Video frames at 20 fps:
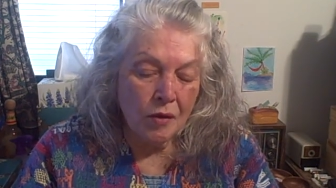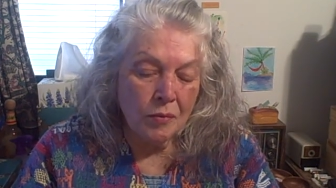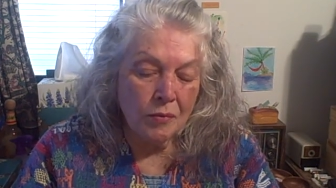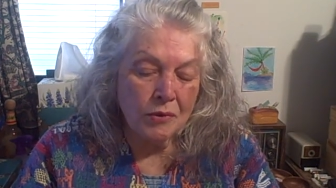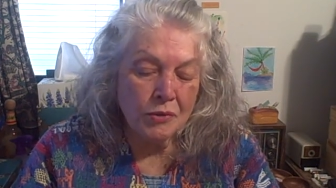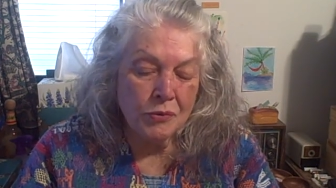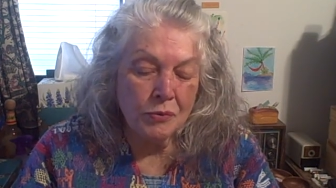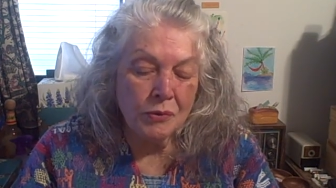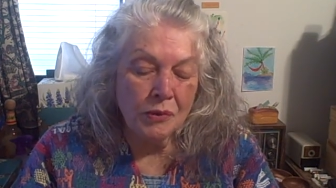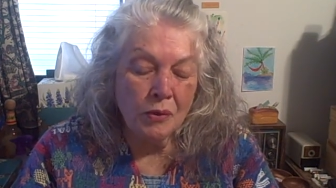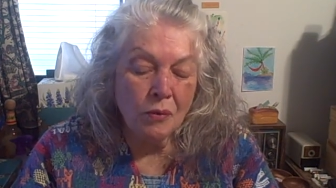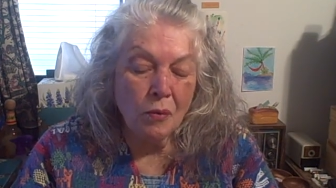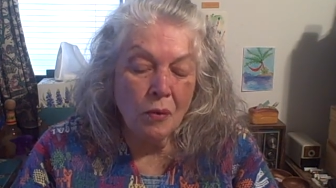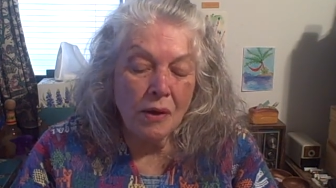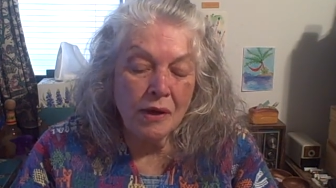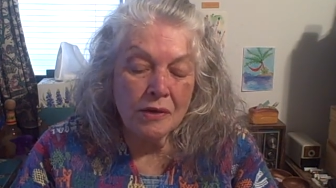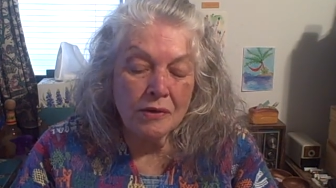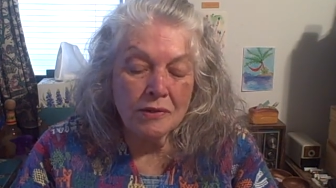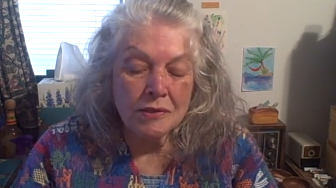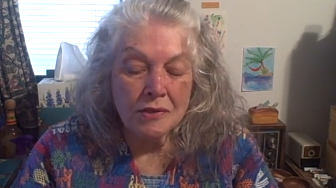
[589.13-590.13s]
which
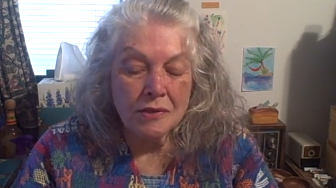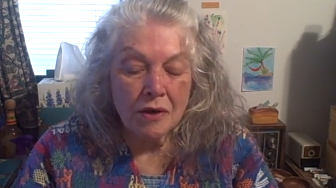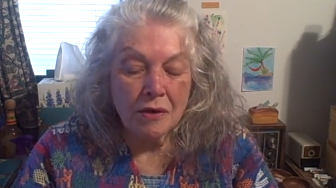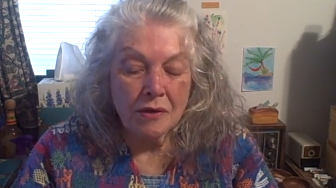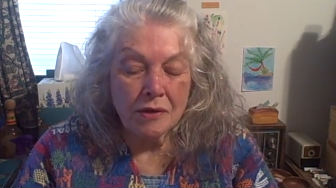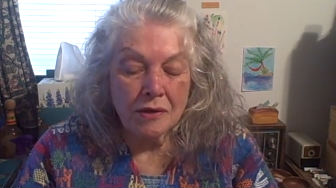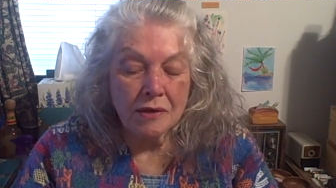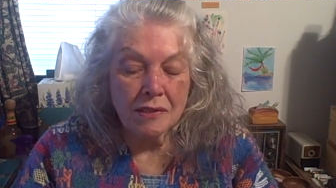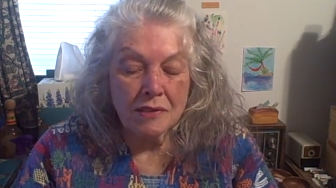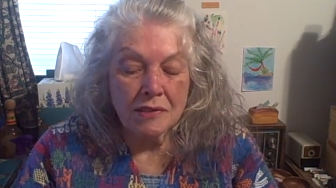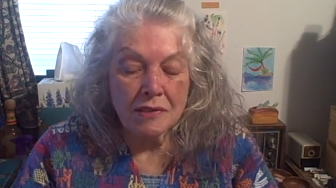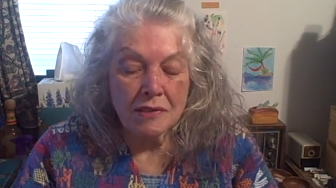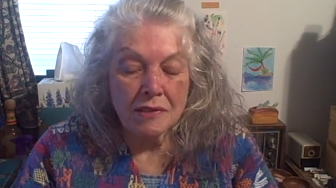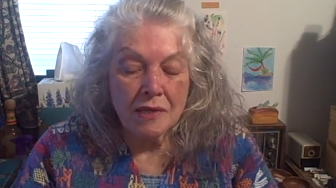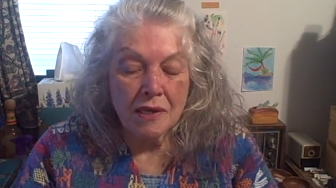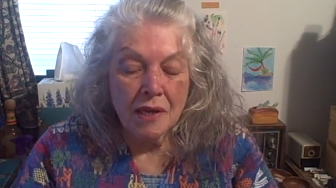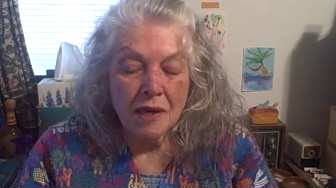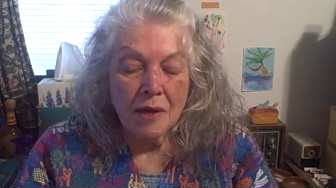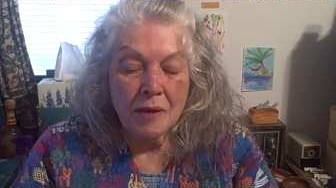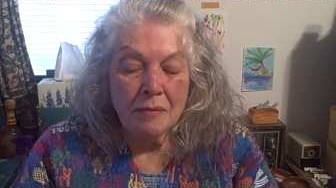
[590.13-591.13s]
requires darkness,
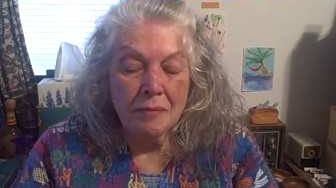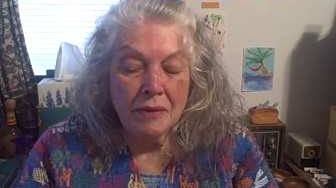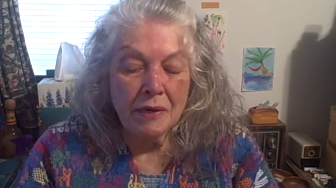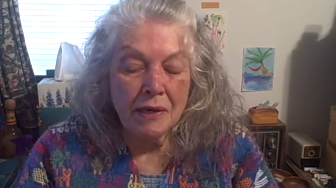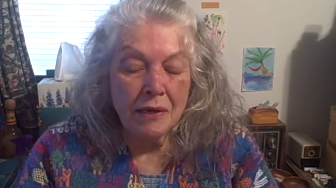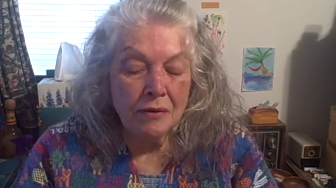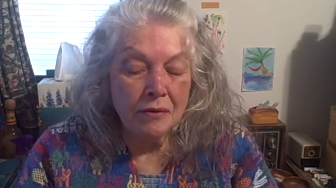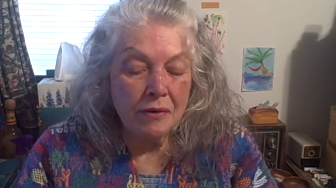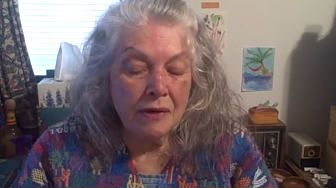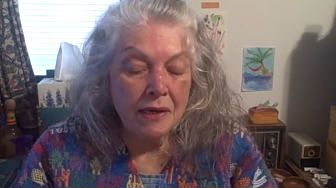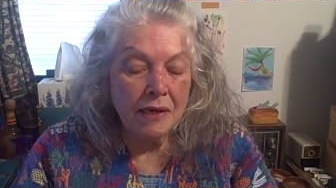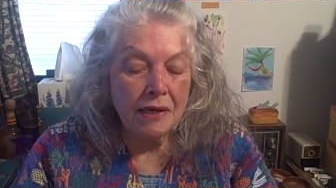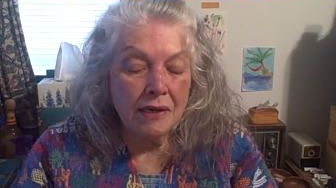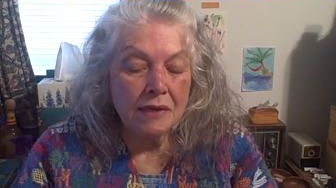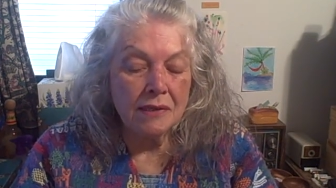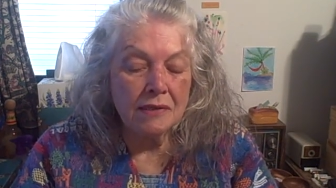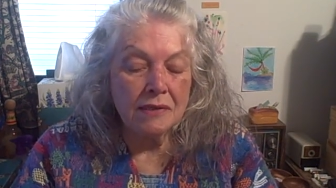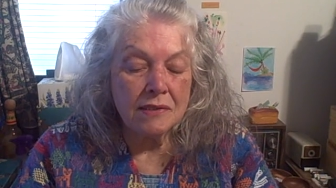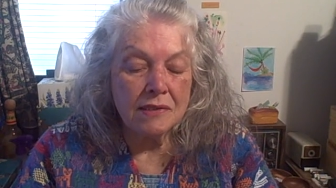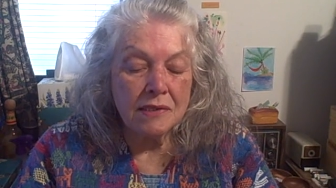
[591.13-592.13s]
but here
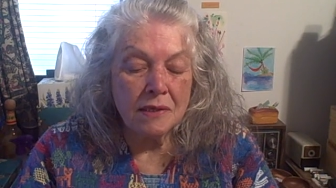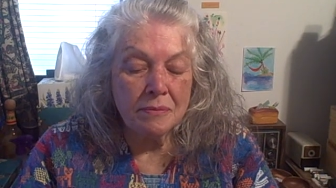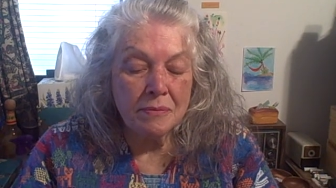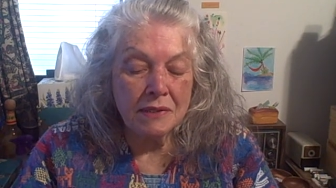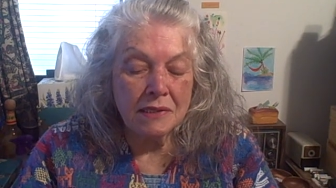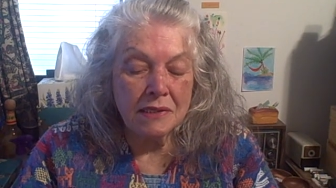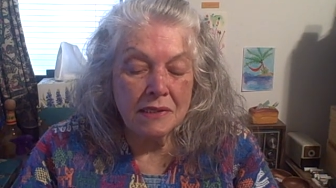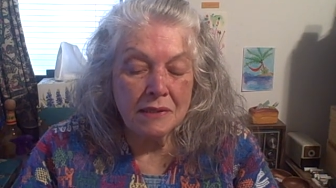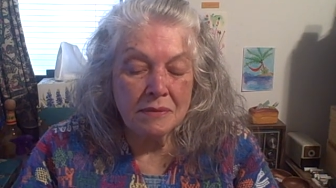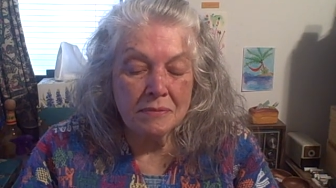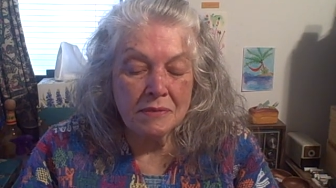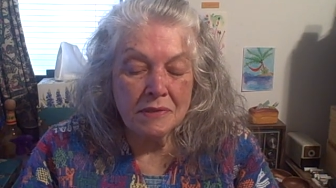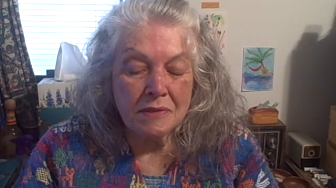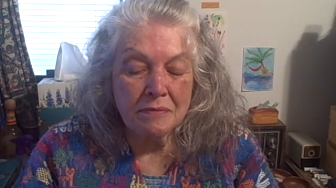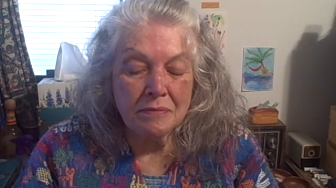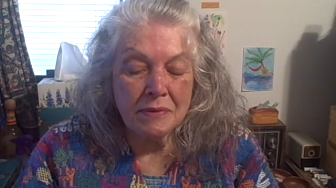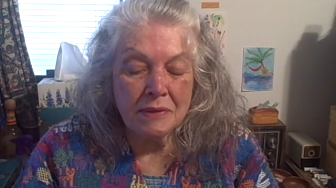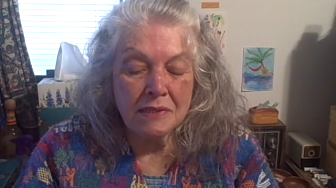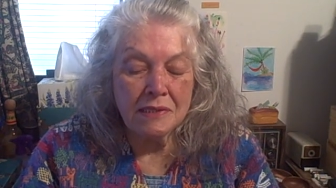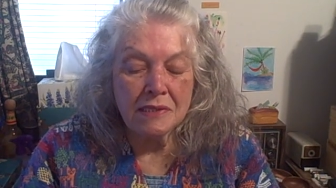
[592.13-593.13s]
again, some attempts
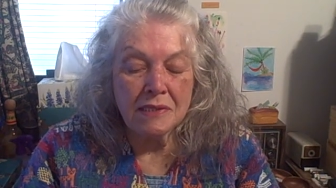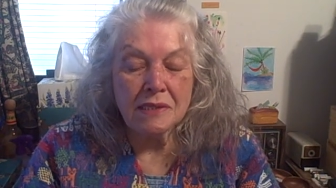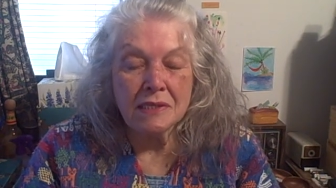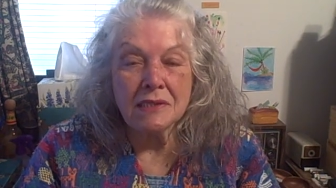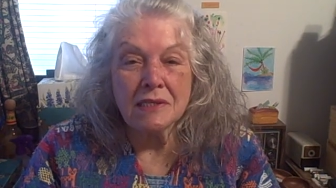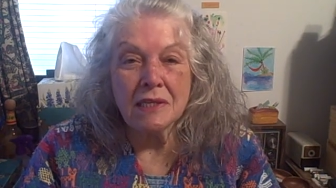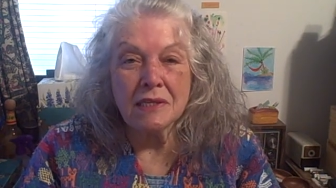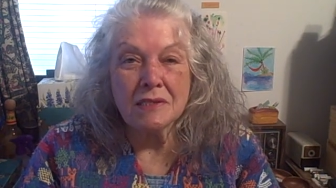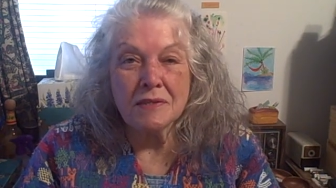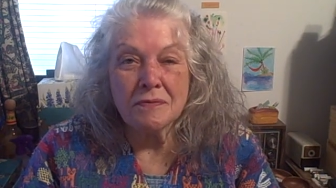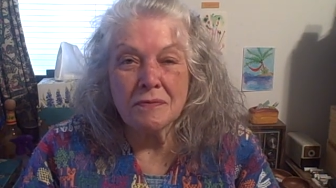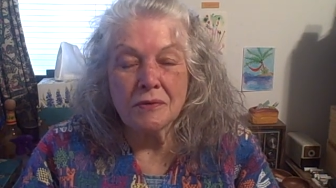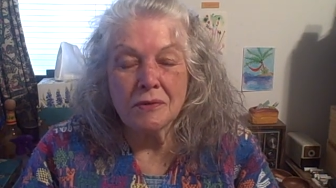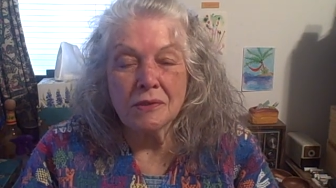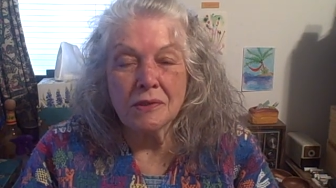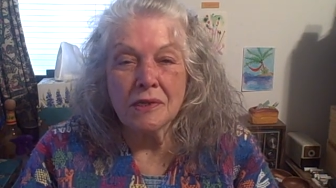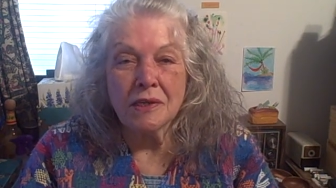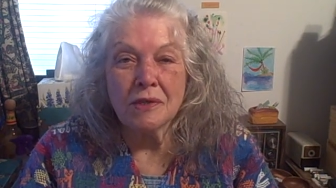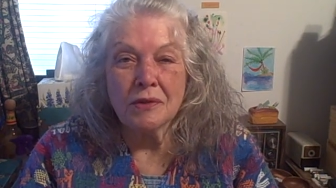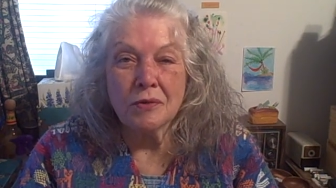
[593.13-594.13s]
have been
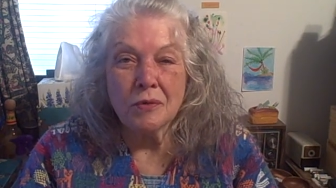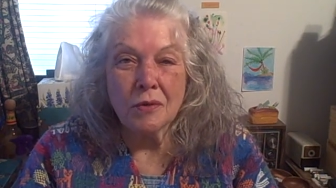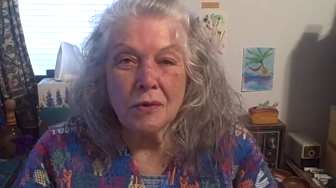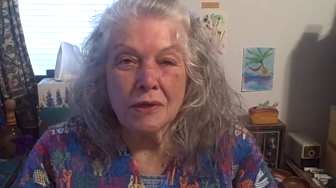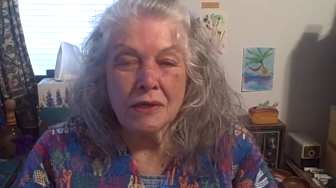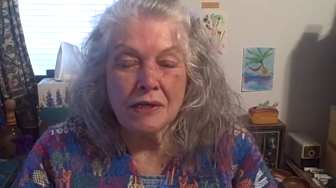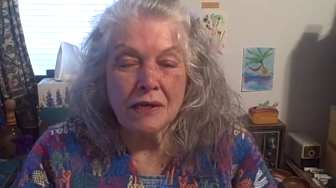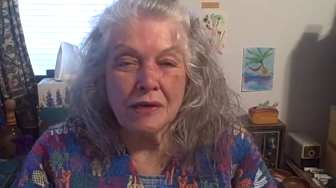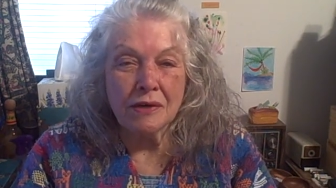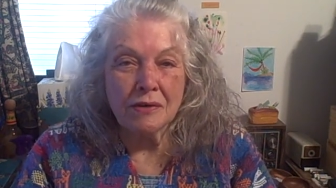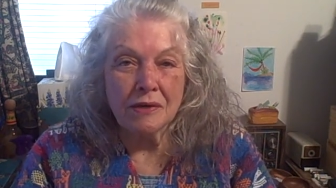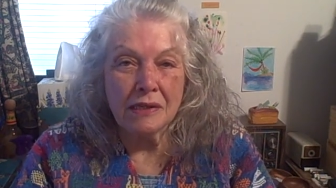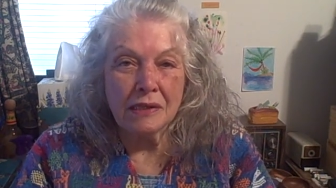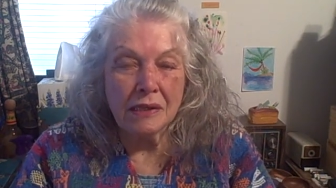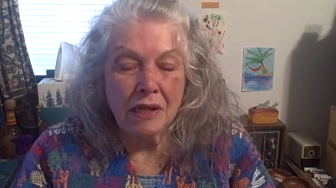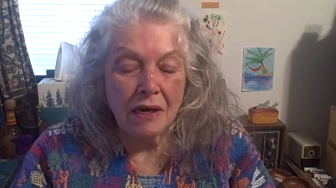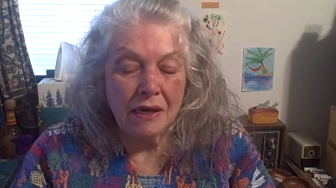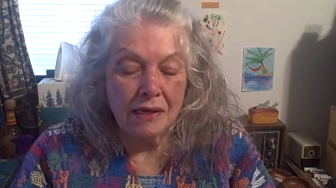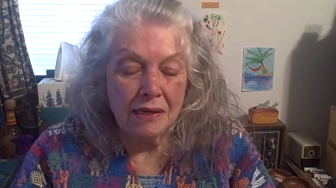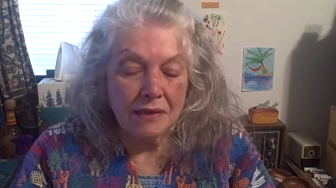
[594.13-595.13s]
successful in ordinary
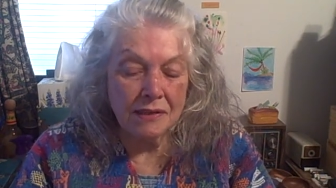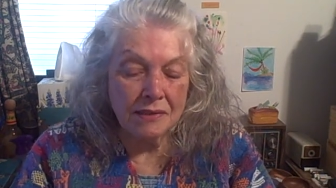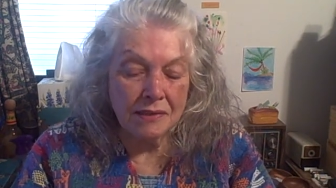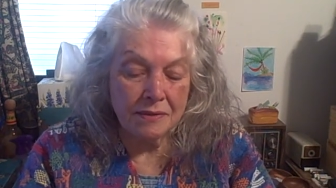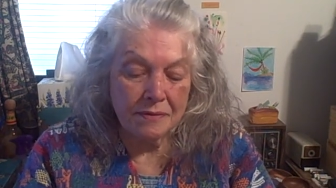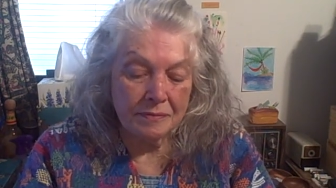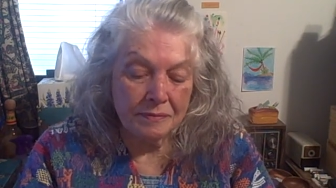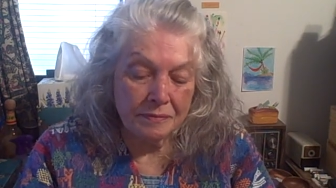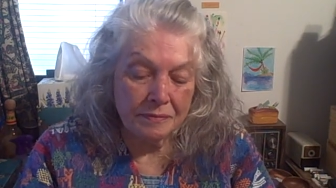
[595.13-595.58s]
light.